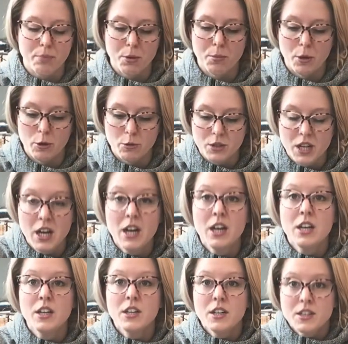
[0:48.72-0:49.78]
promote
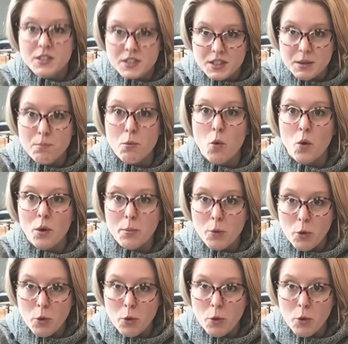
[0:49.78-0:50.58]
some more